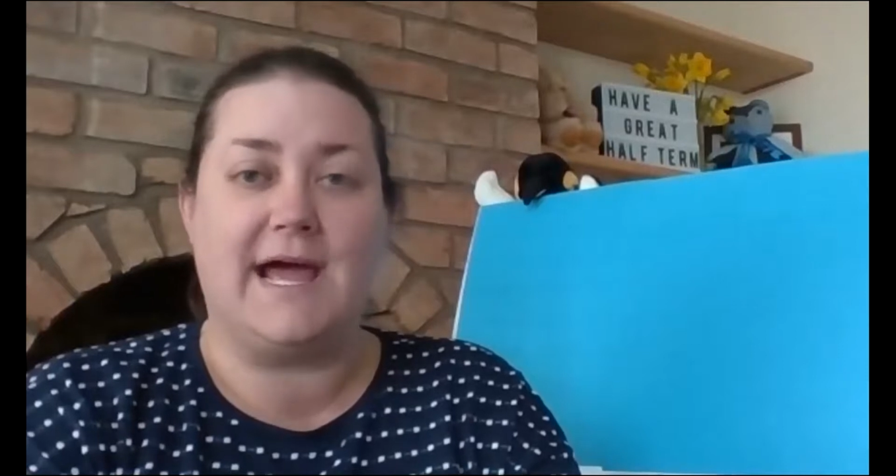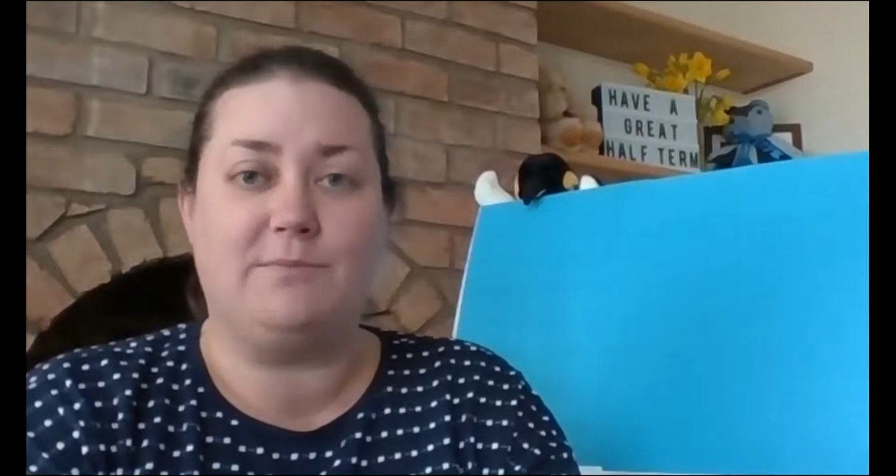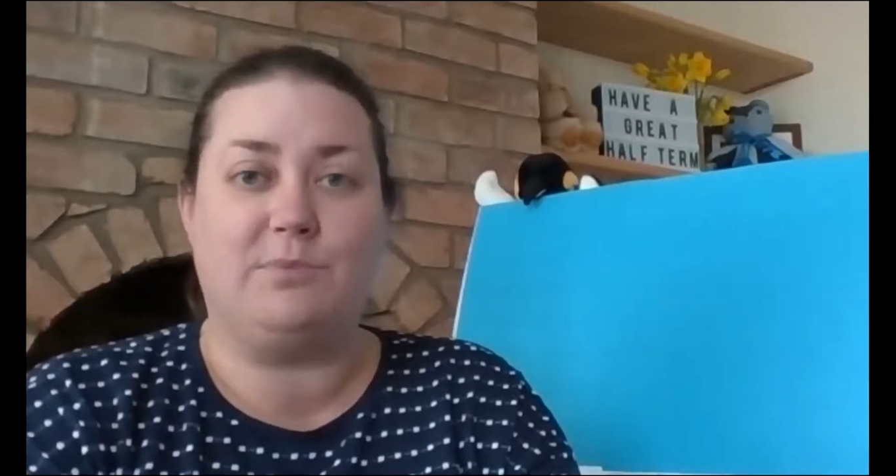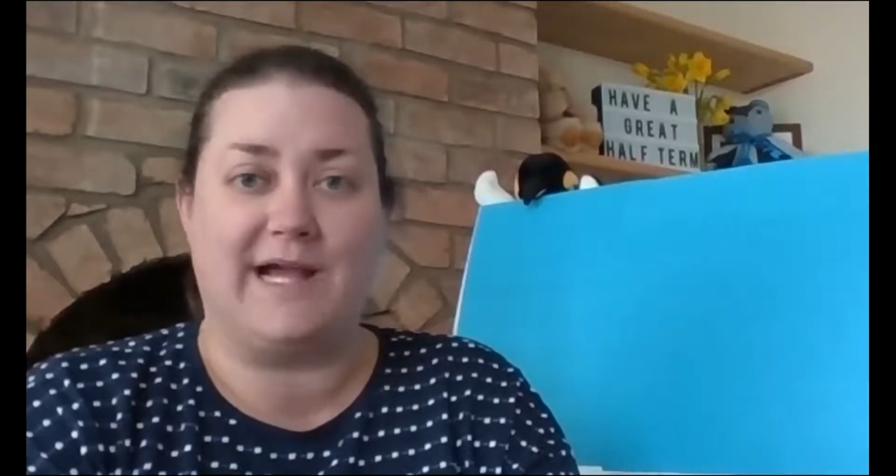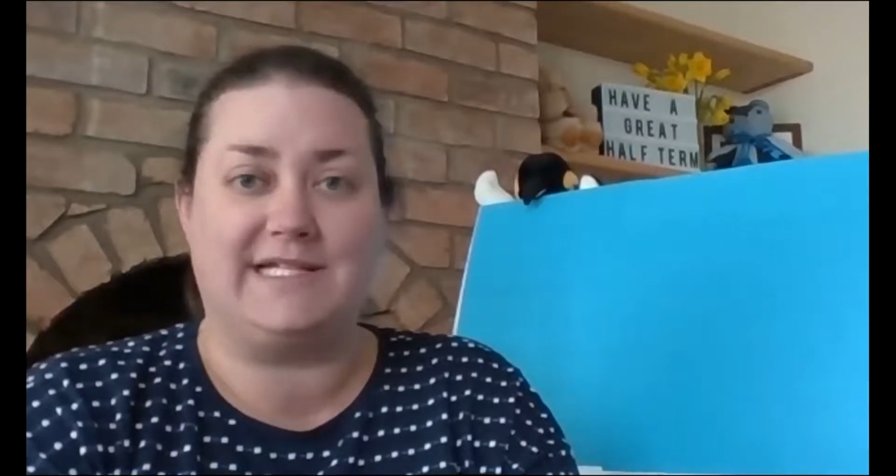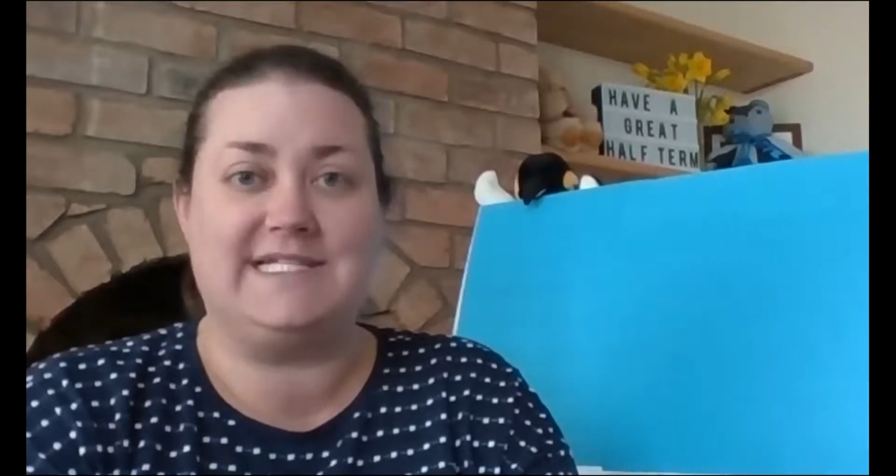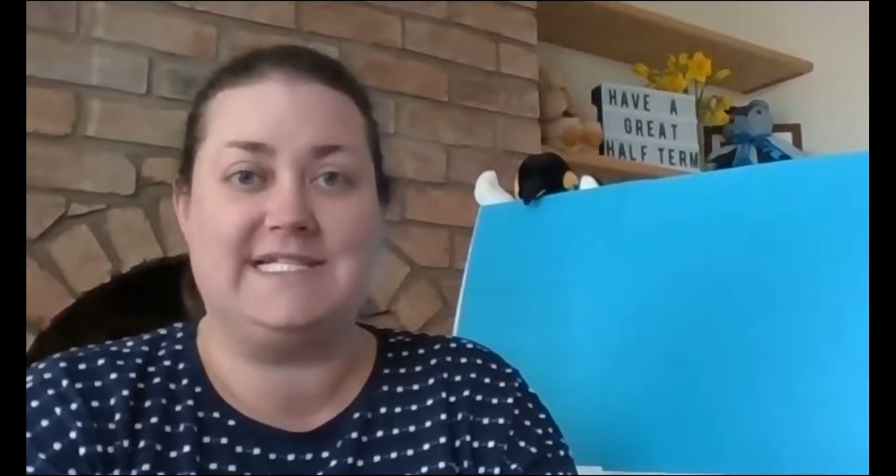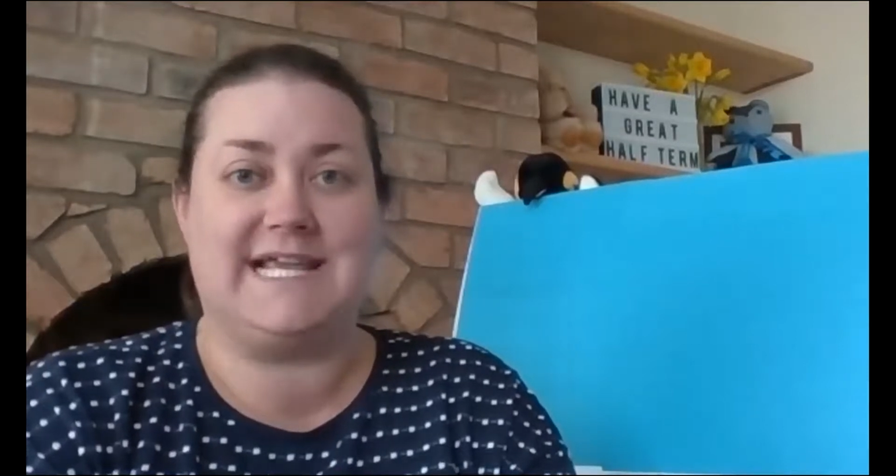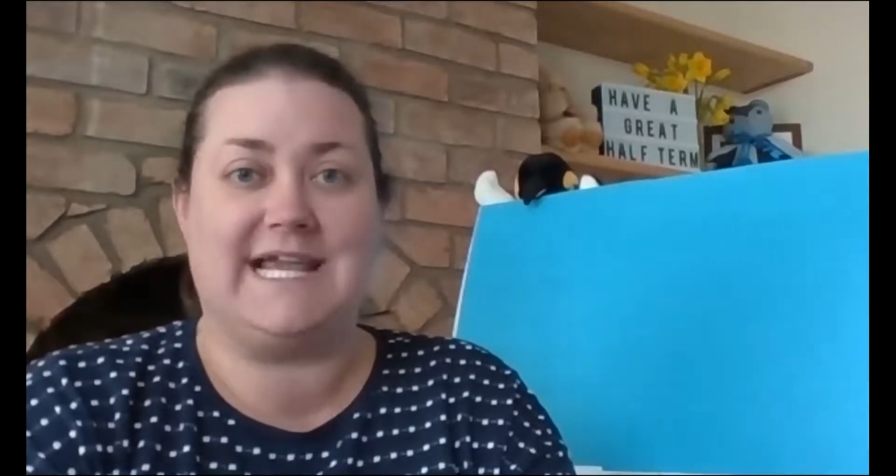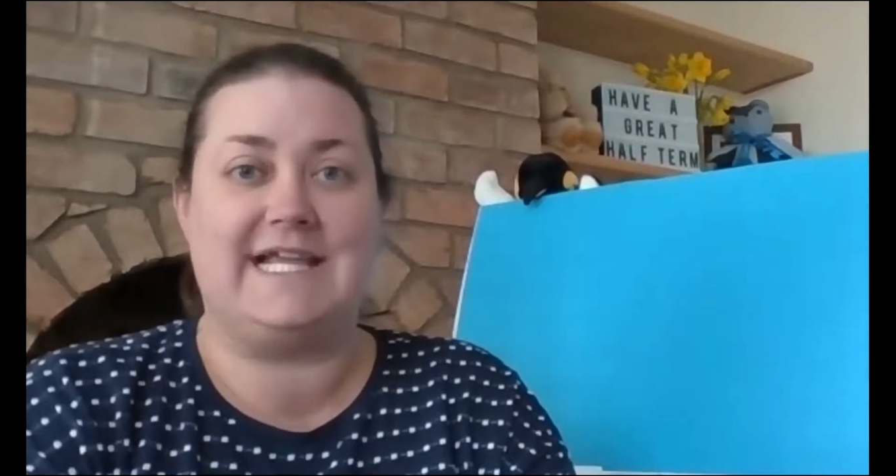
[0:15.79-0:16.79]
and
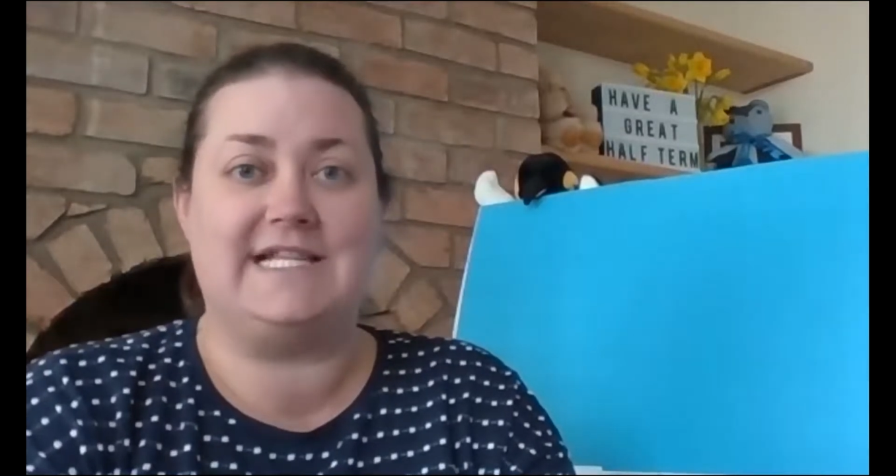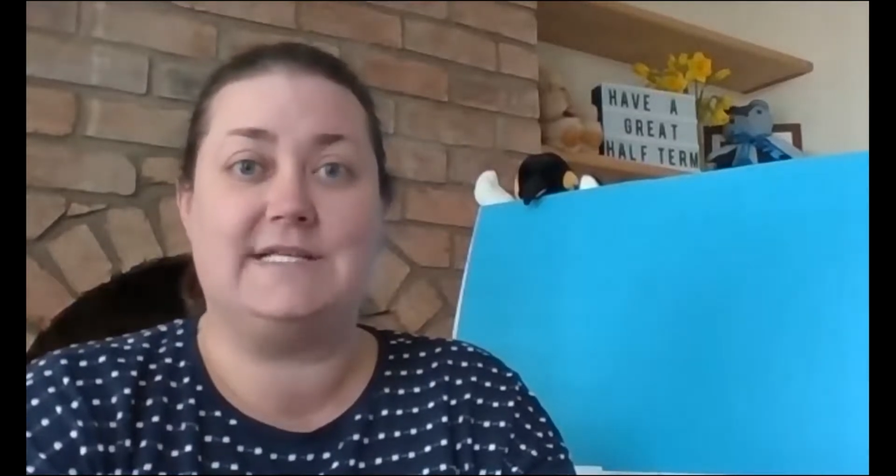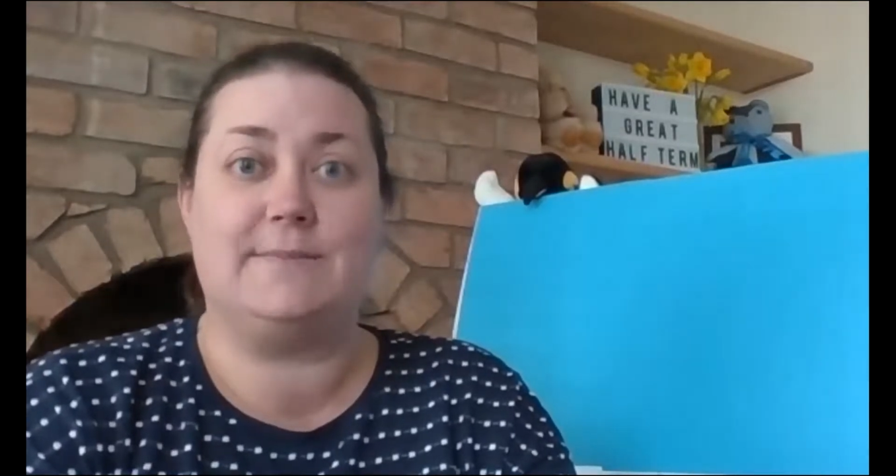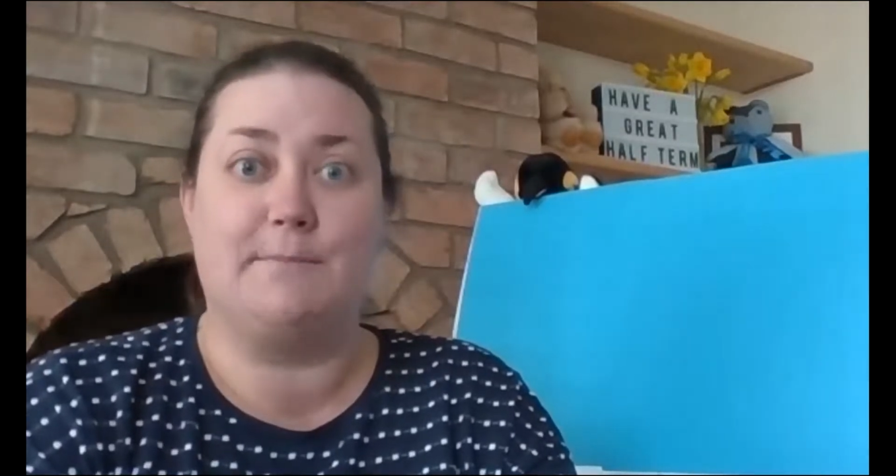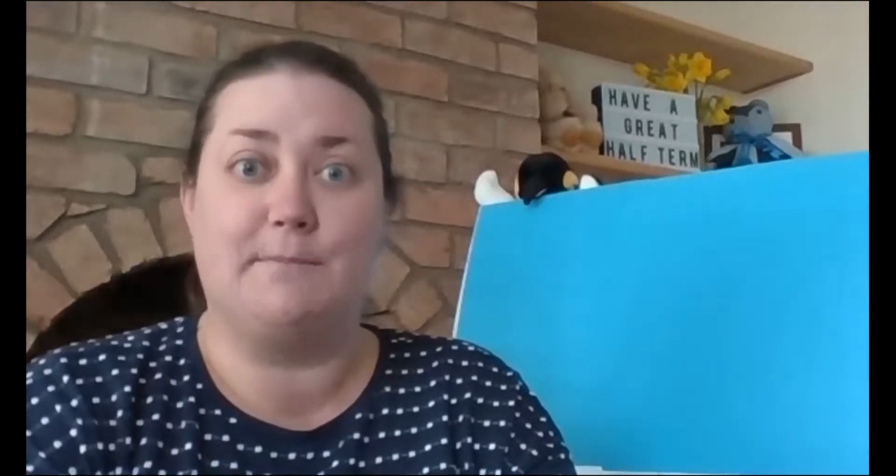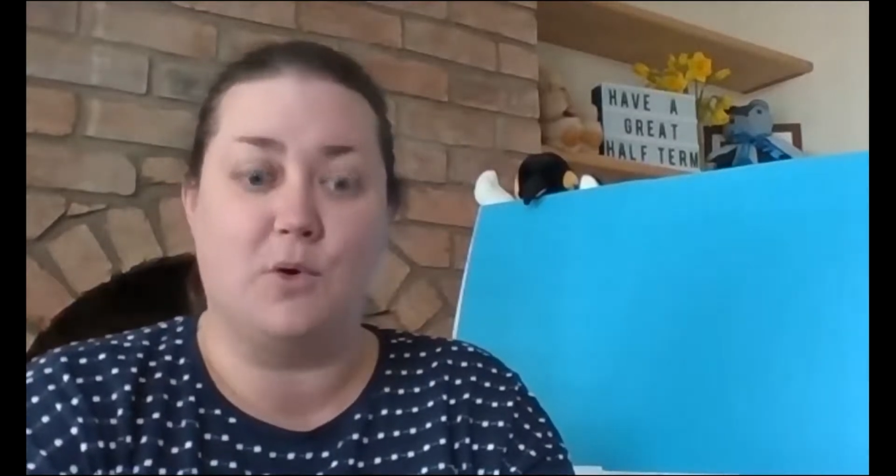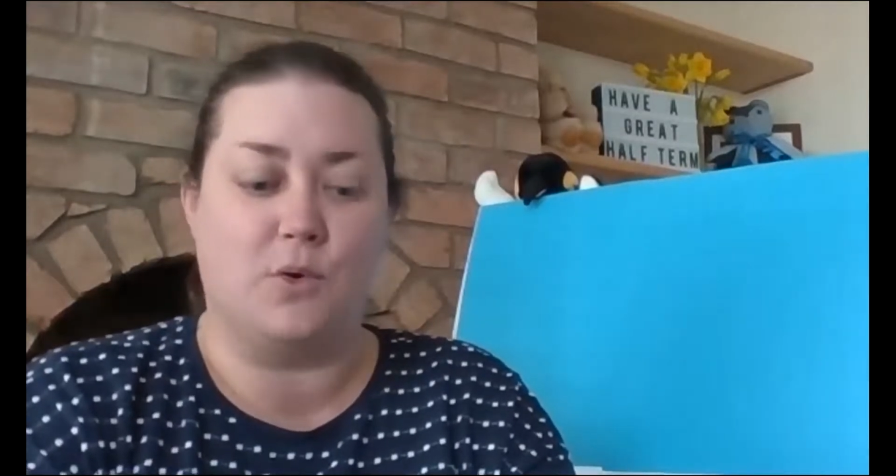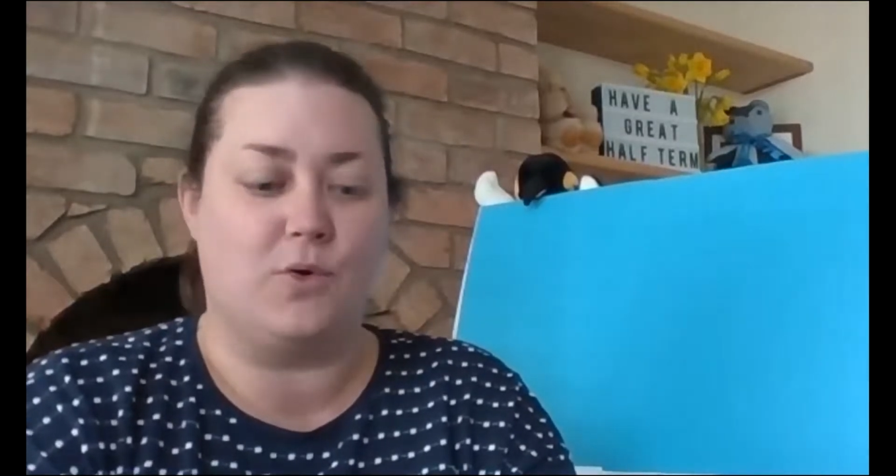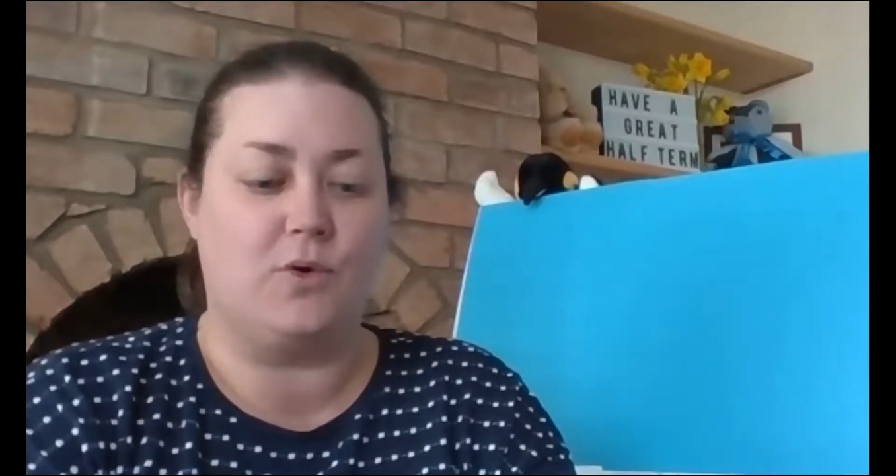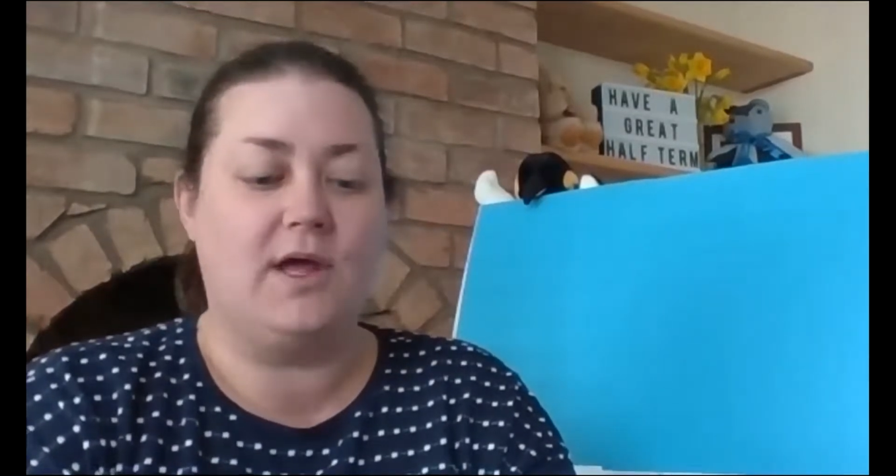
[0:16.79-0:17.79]
practicing it some
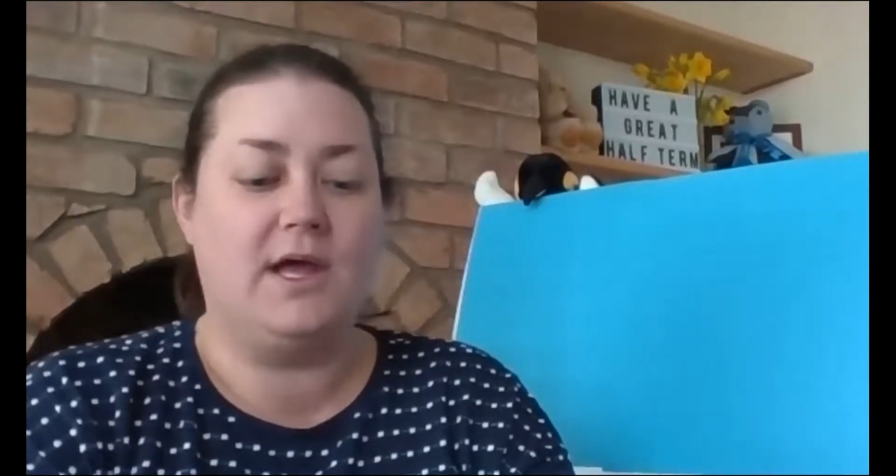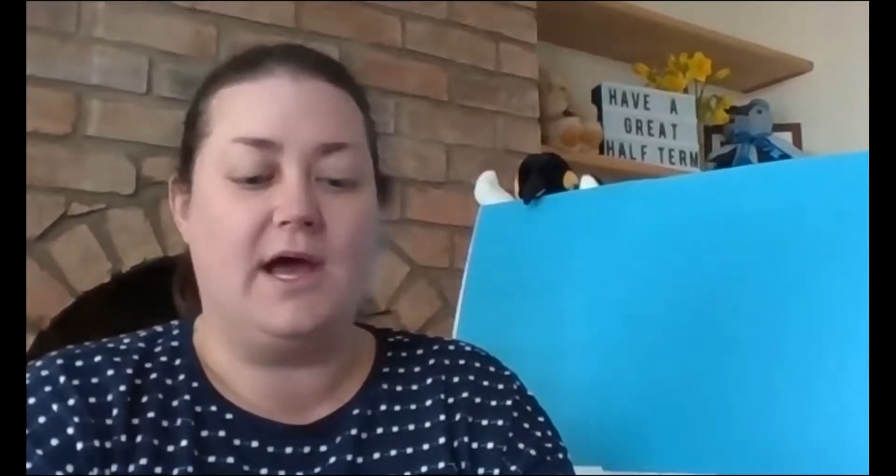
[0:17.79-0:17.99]
more.